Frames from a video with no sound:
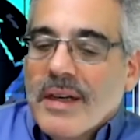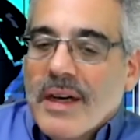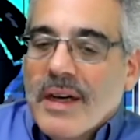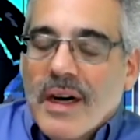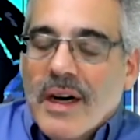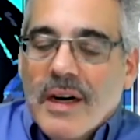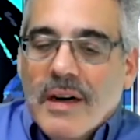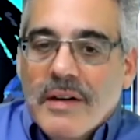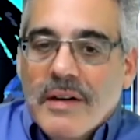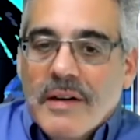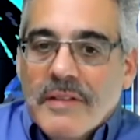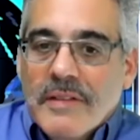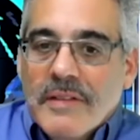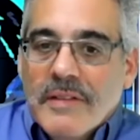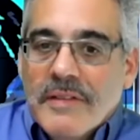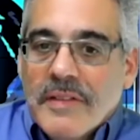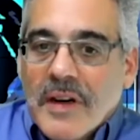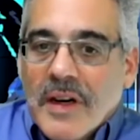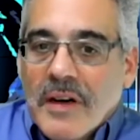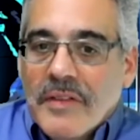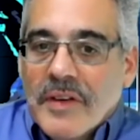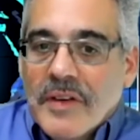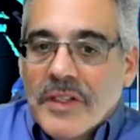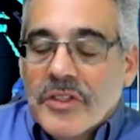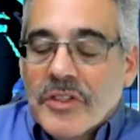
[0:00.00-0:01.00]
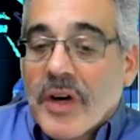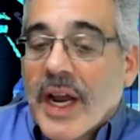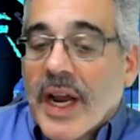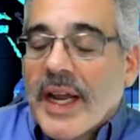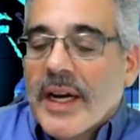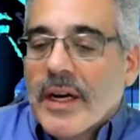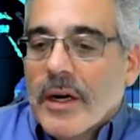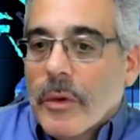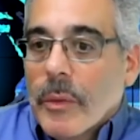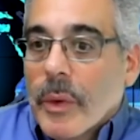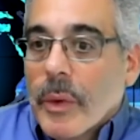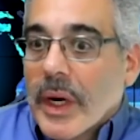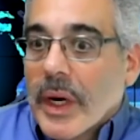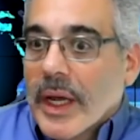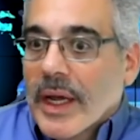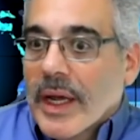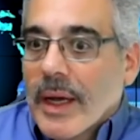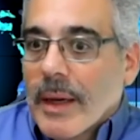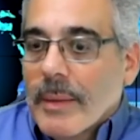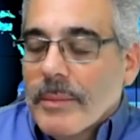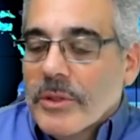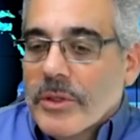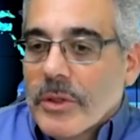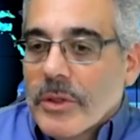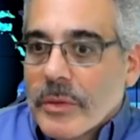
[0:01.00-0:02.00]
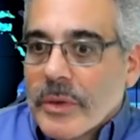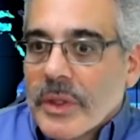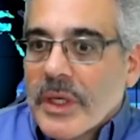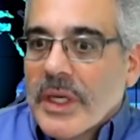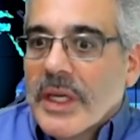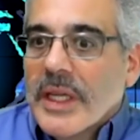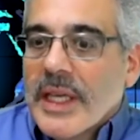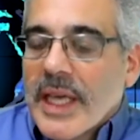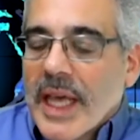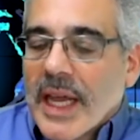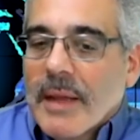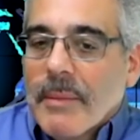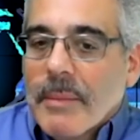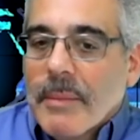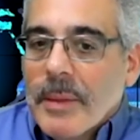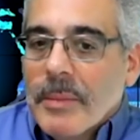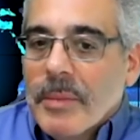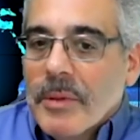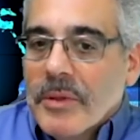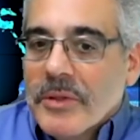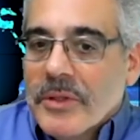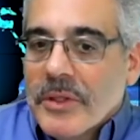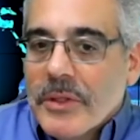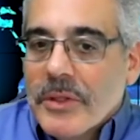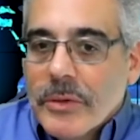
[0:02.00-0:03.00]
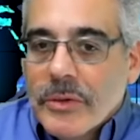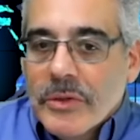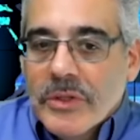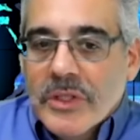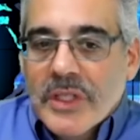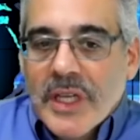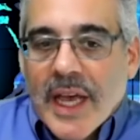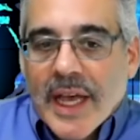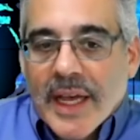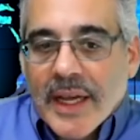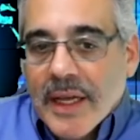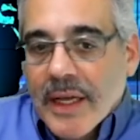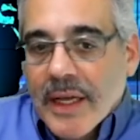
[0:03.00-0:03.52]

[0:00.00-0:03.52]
of a trainer when it comes to really getting people to use tech.